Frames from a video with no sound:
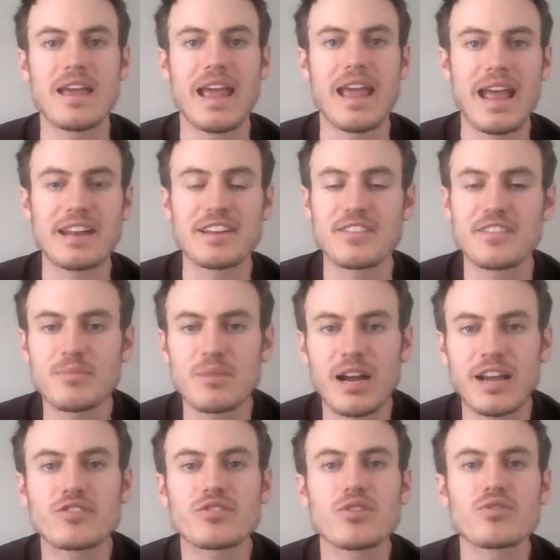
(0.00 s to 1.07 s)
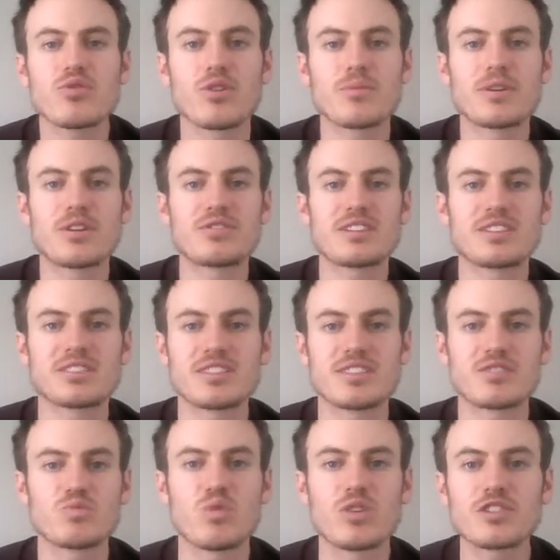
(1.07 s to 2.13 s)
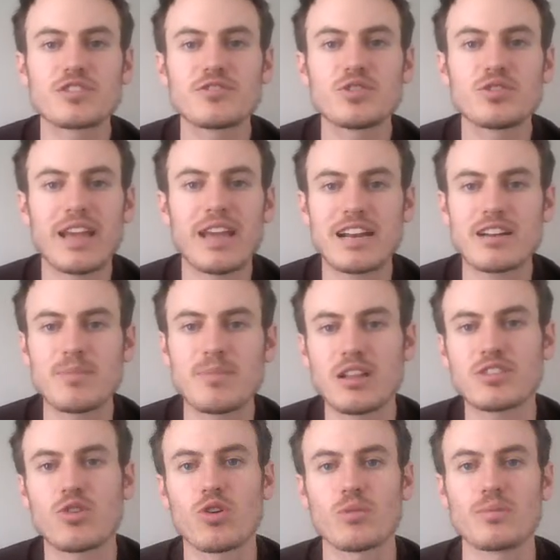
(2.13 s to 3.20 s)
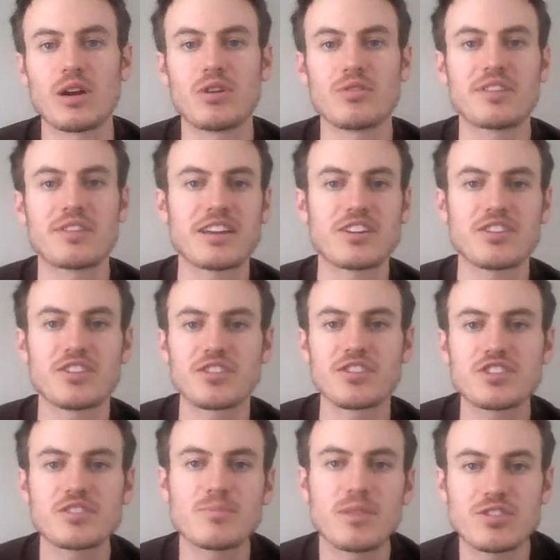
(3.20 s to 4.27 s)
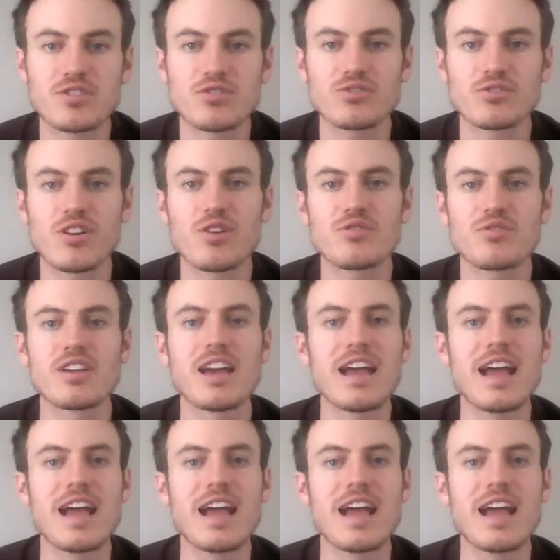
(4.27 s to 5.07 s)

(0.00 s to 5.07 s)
And in their mind, growth hormone is this wonderful anabolic hormone that encourages muscle growth,